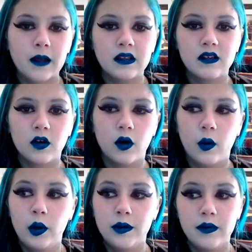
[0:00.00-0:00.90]

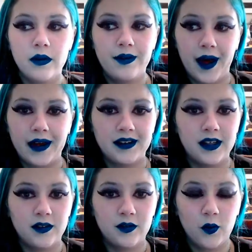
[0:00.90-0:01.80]
So that's
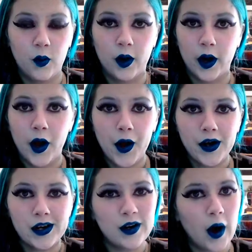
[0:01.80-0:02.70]
it for
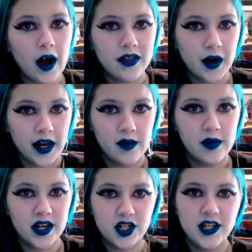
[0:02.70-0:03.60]
Goth on a
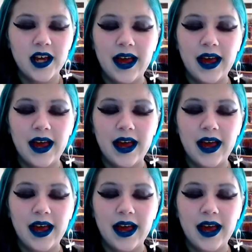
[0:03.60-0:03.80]
Budget,